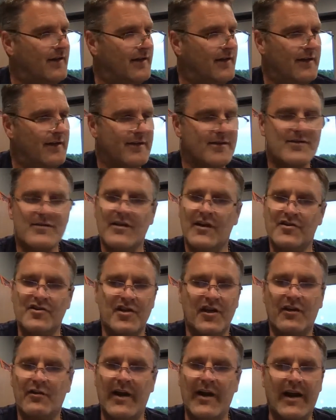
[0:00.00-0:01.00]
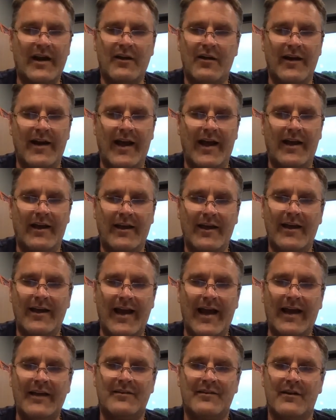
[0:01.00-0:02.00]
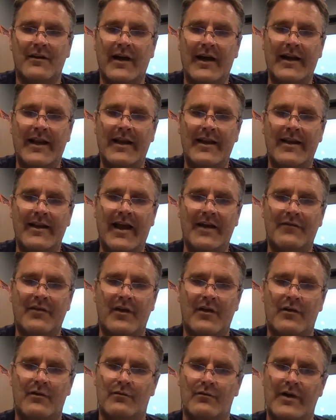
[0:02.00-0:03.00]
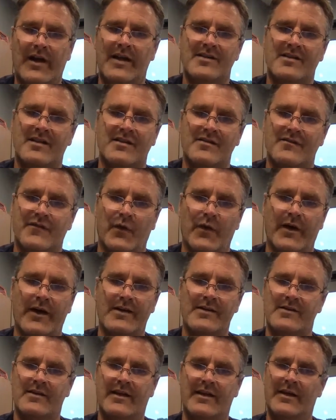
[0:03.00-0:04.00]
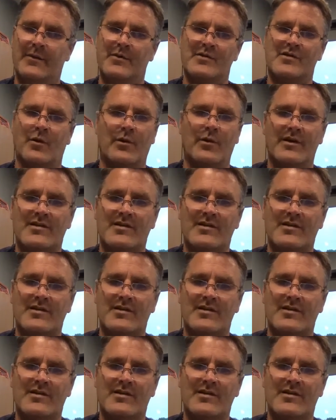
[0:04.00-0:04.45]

such a great connect- connector and he never raised his voice. He was always